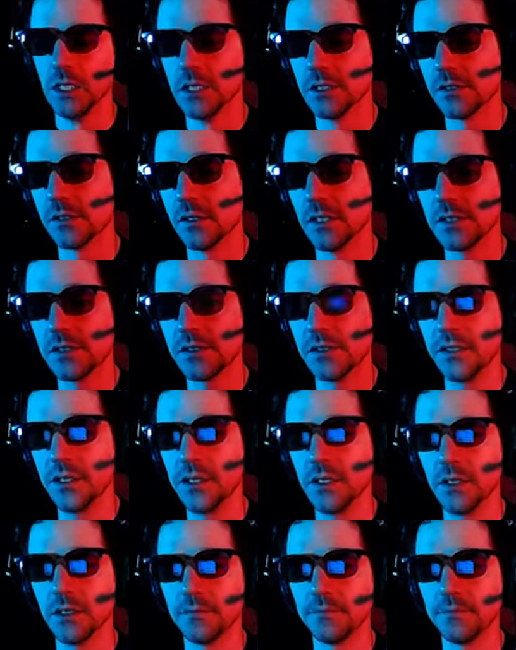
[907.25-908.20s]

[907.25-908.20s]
So let's see.